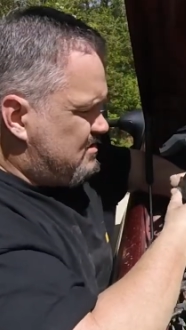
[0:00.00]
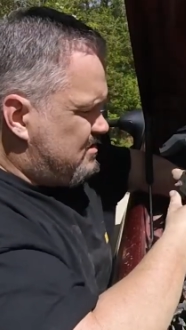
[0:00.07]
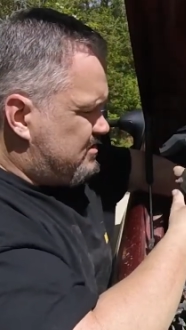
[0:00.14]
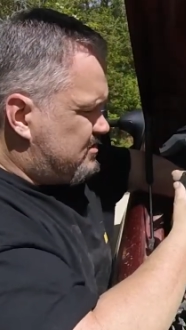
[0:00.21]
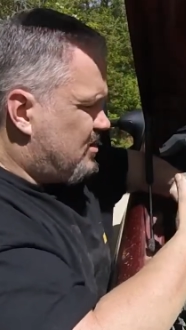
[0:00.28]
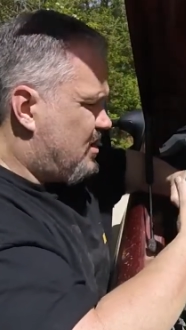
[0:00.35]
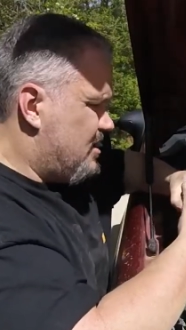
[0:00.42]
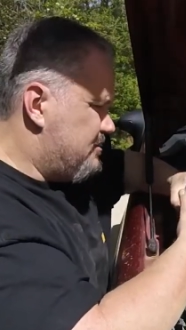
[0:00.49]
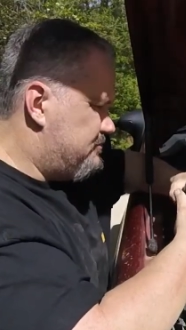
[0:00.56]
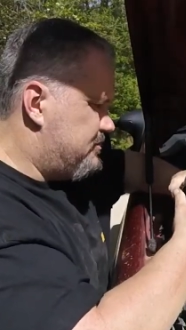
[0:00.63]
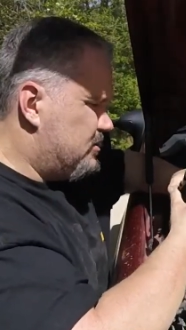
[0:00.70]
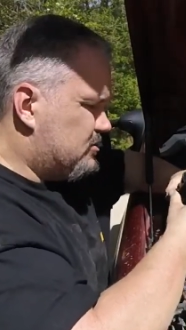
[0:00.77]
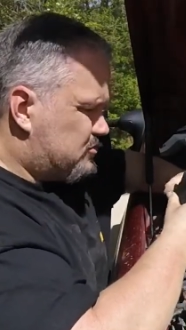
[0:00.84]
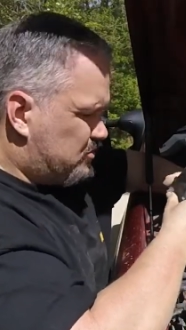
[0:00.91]
It's alright,
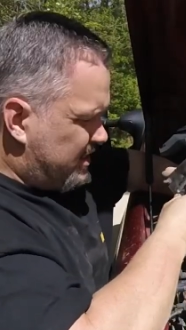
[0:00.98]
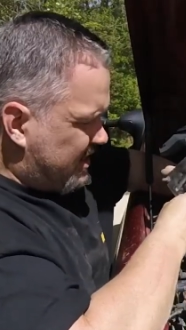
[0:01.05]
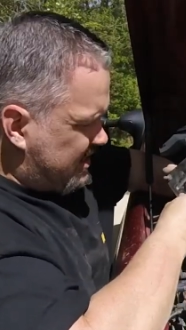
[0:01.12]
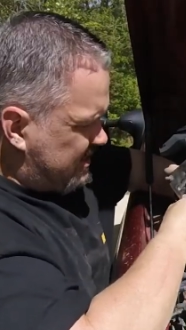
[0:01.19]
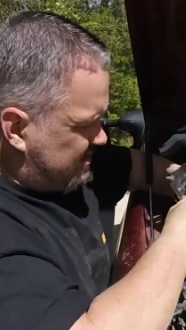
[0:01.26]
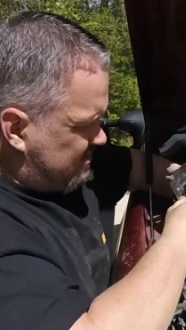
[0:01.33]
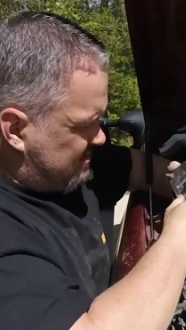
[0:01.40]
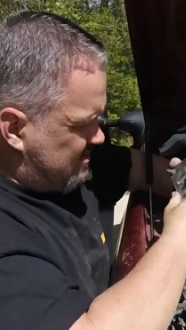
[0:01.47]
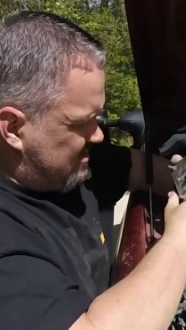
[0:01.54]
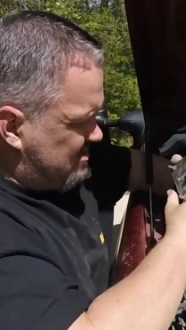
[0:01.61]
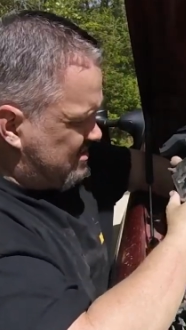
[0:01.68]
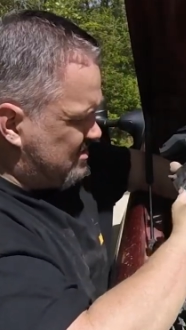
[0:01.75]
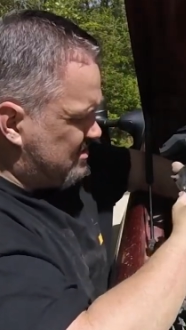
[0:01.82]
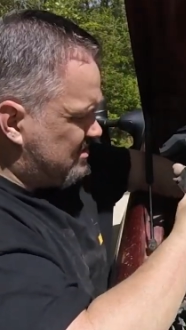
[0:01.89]
folks. We got it
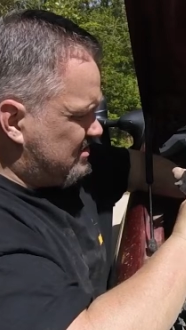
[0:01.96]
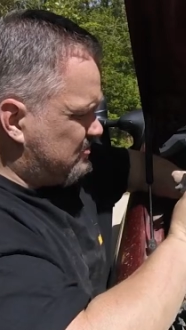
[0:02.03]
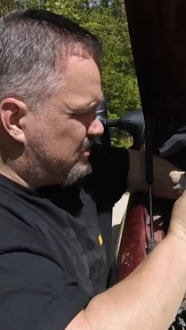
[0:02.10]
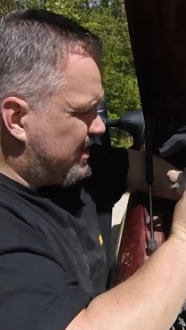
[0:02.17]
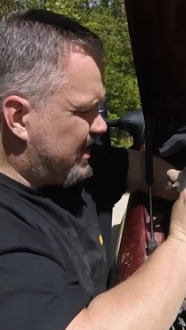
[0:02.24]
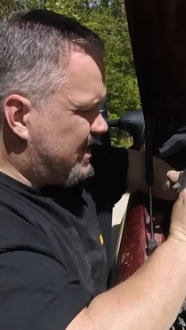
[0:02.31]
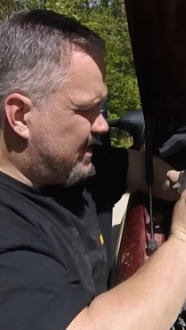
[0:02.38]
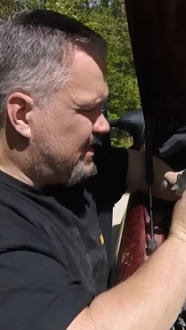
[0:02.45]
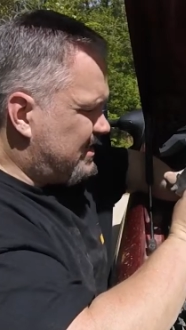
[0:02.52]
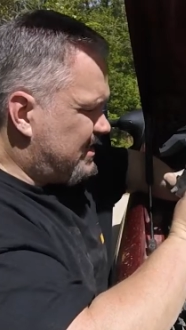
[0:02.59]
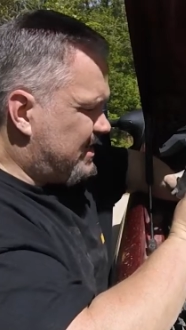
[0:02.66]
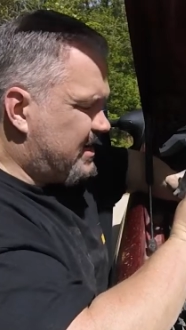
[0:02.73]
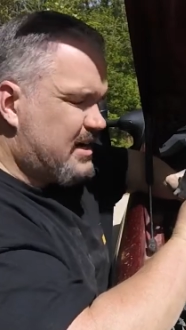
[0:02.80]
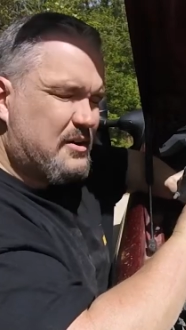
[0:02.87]
in
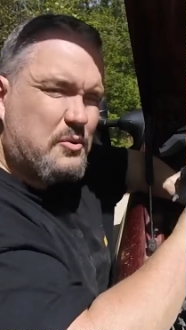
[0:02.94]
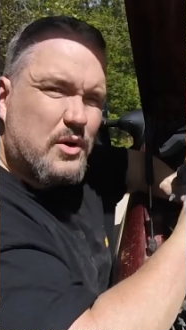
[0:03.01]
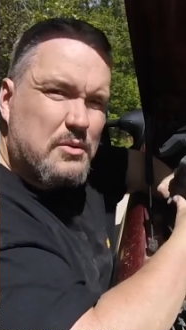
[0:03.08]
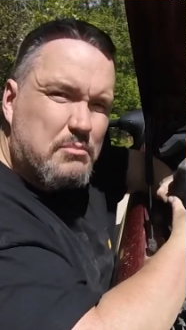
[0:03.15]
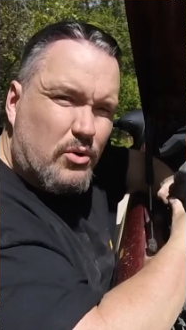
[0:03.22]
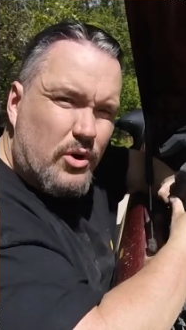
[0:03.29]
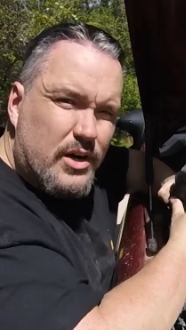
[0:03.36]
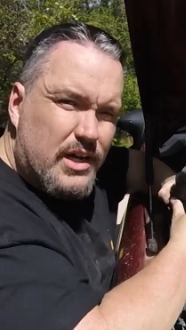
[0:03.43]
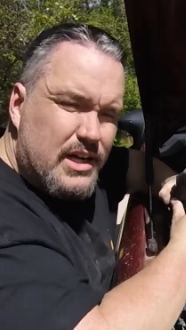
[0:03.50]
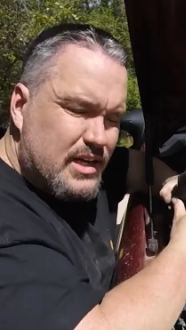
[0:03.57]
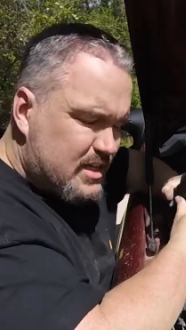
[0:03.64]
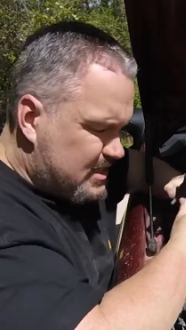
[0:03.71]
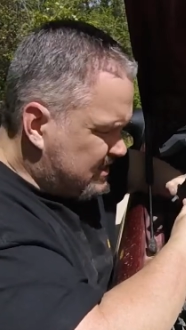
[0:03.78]
there. It wasn't pretty.